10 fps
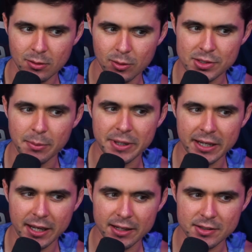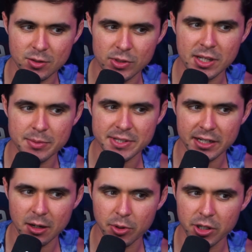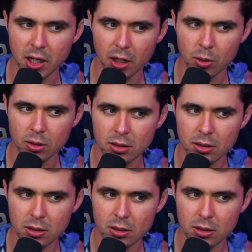What's up, Kickhands? What's up, sick number, yo?